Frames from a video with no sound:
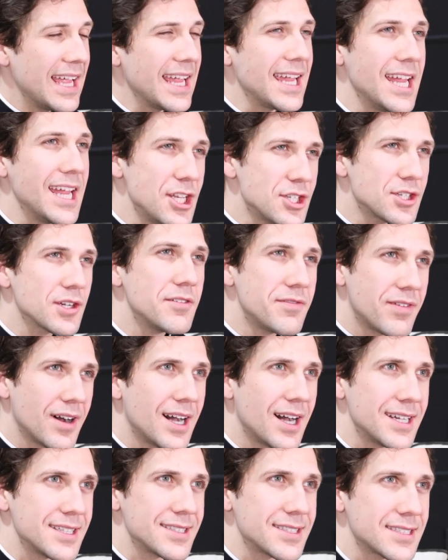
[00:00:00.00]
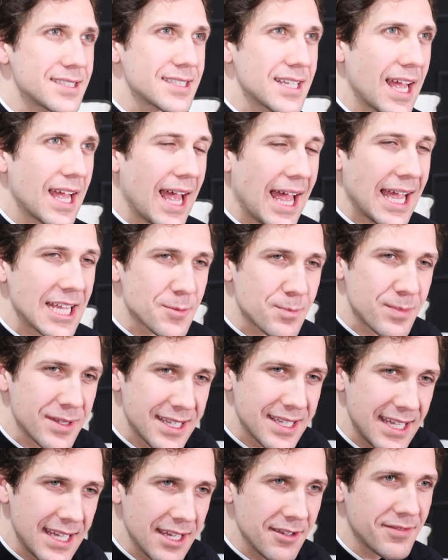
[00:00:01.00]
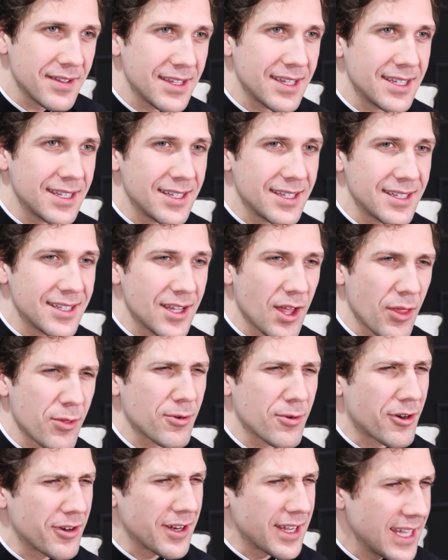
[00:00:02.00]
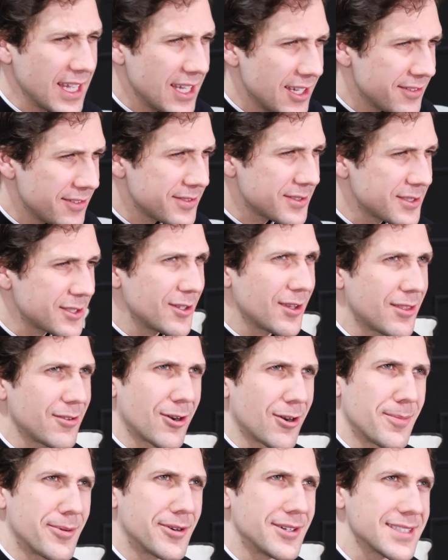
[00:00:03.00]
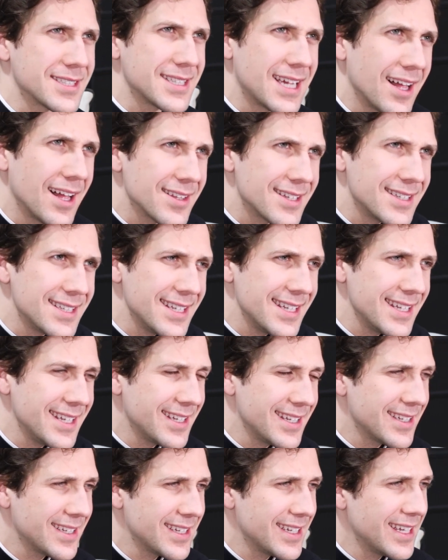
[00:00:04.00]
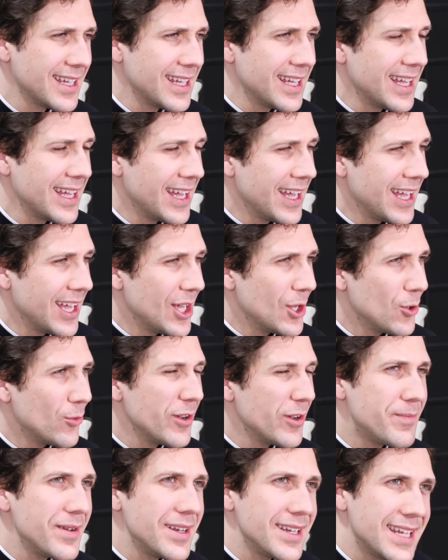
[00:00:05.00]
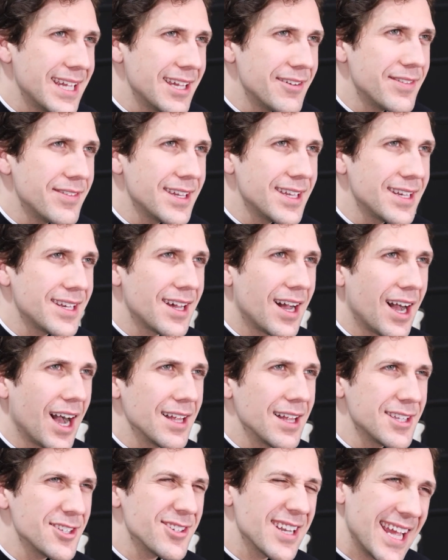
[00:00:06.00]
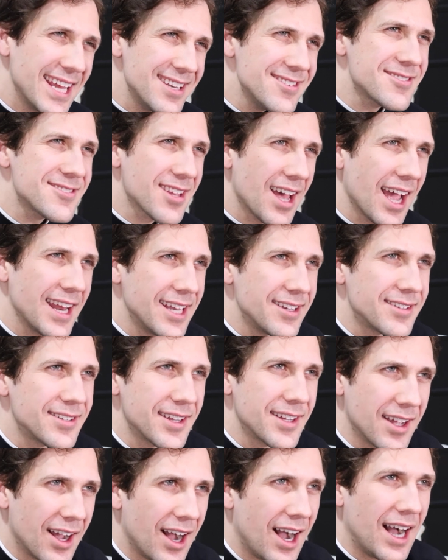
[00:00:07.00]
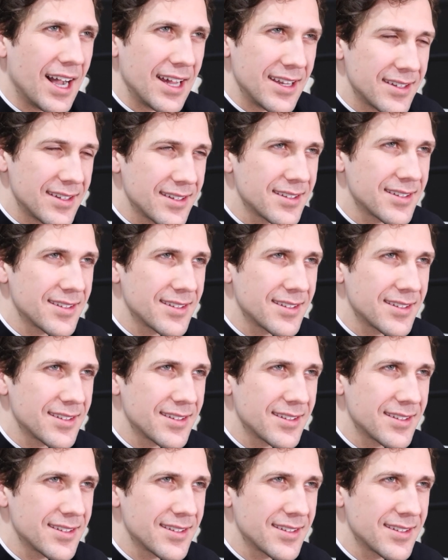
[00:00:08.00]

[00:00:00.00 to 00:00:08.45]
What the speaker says: Each of us has been given, through our gifts, through our personality, we've been given a little insight into God